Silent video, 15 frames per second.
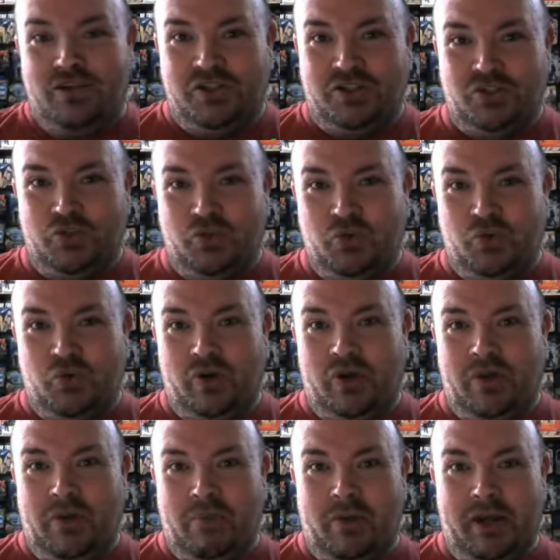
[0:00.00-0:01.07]
to
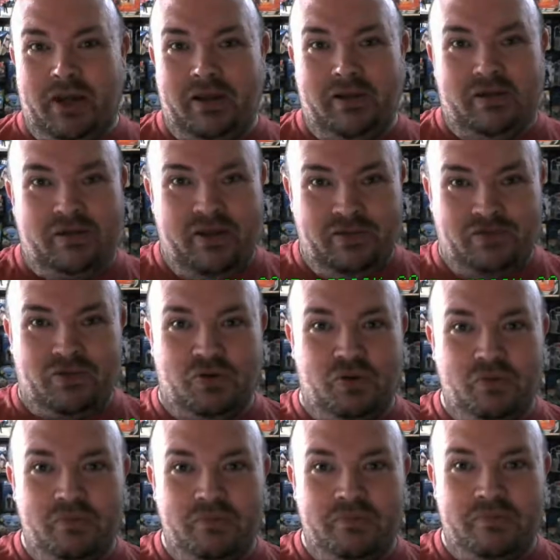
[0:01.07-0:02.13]
my nephew,